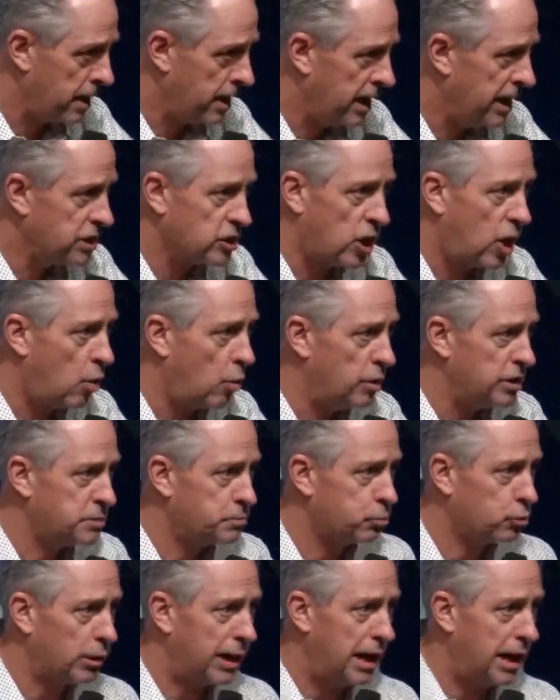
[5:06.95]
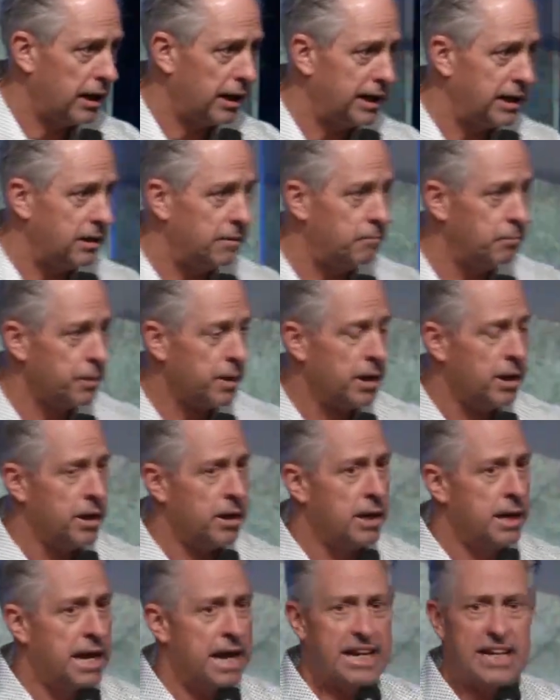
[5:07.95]
He's always prowling.
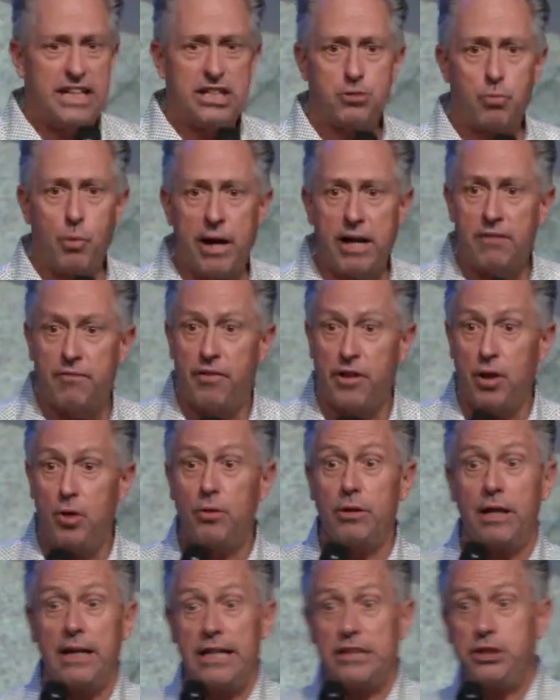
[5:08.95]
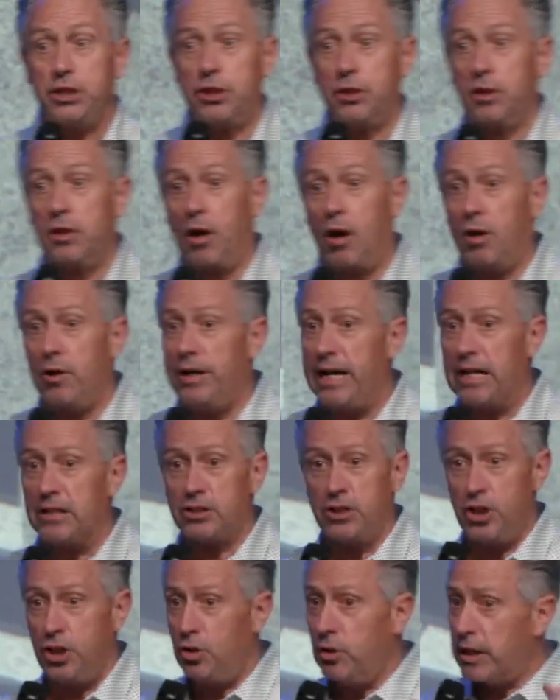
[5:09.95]
And he's waiting for you to let your guard down.
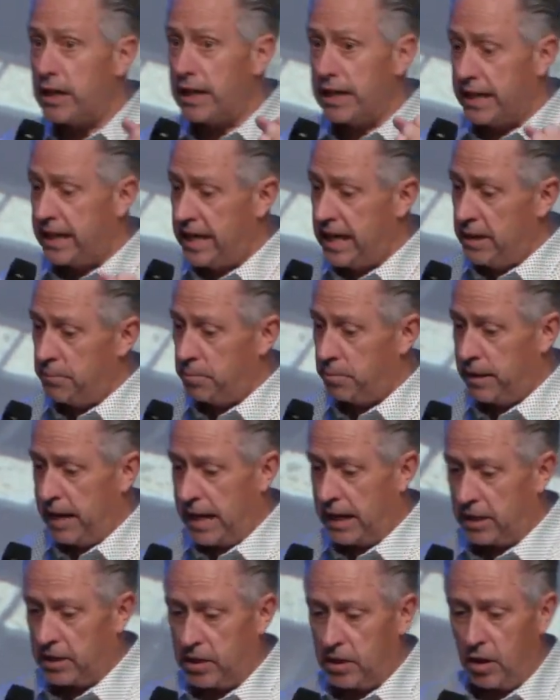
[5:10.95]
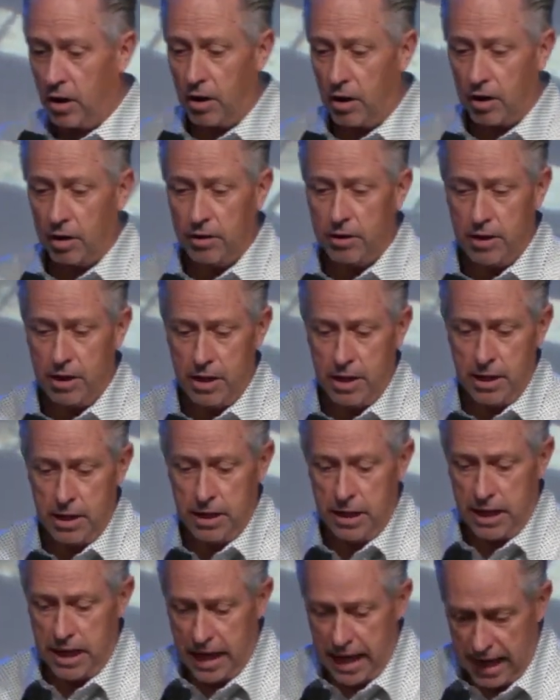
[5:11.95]
So you got to keep that guard
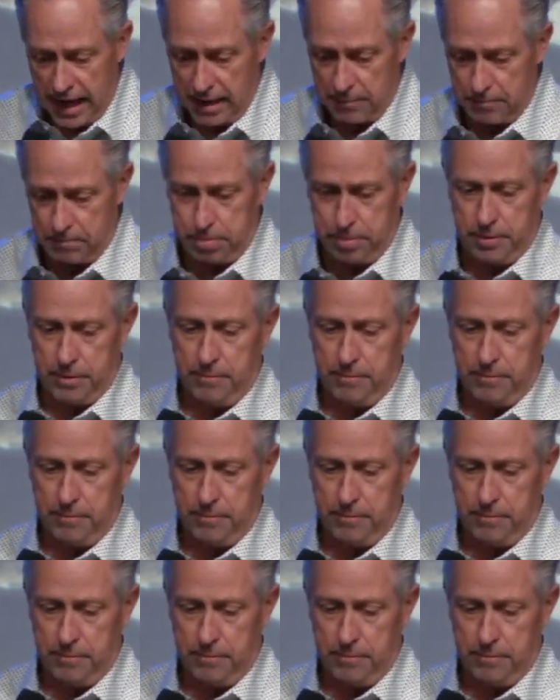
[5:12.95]
up.